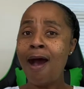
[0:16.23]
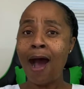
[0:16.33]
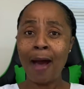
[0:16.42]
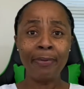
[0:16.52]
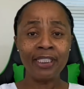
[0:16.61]

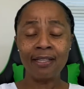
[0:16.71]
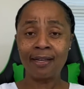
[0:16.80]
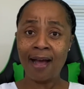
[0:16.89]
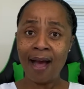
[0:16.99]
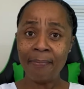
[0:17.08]
Hop into the
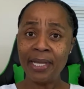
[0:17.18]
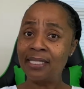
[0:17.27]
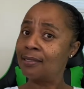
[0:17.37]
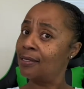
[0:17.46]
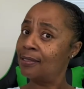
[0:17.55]

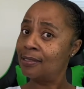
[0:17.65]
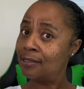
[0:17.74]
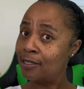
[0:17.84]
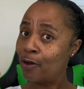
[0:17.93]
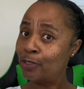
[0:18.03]
comments, let a
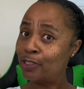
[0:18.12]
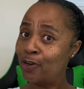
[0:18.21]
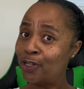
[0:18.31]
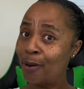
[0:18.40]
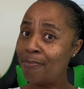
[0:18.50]
sister know what's
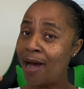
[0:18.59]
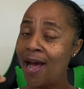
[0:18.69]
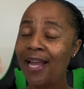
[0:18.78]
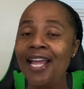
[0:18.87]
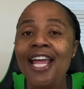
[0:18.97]
on your
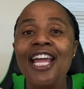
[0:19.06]
mind,